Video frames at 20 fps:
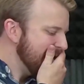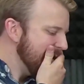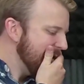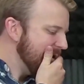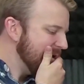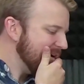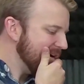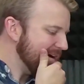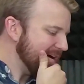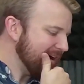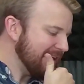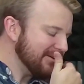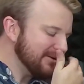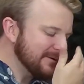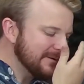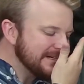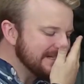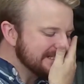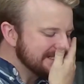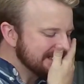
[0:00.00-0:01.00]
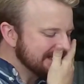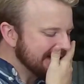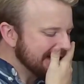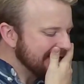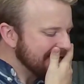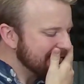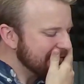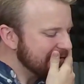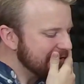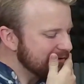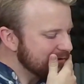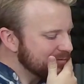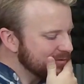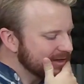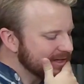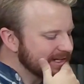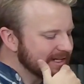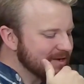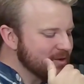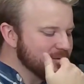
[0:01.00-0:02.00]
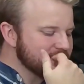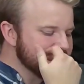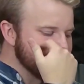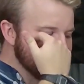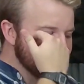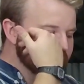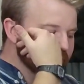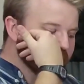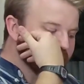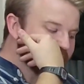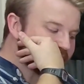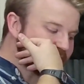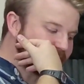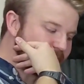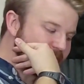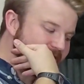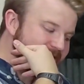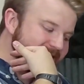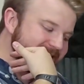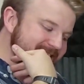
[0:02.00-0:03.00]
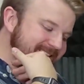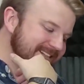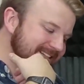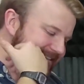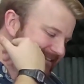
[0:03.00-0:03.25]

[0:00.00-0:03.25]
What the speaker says: Other questions I had for this, we're going to go into influencer marketing, things